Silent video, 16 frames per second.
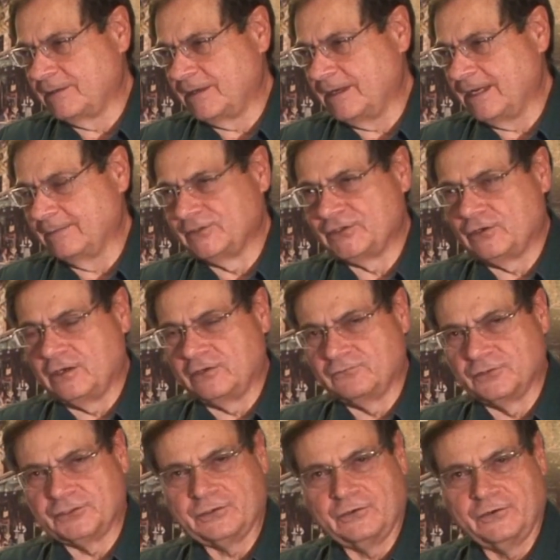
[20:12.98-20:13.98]
Amazon
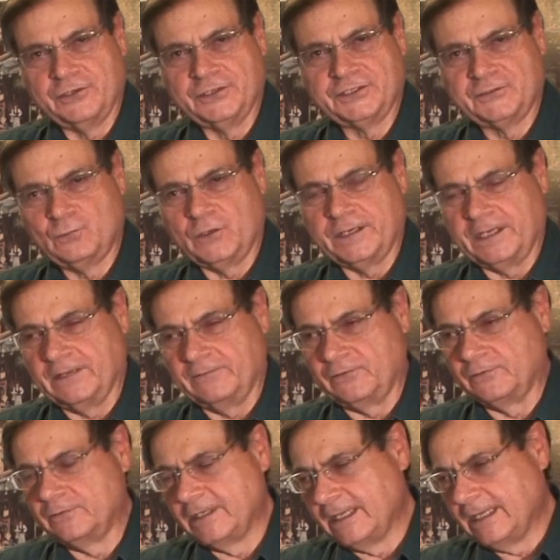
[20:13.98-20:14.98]
returns and what have you.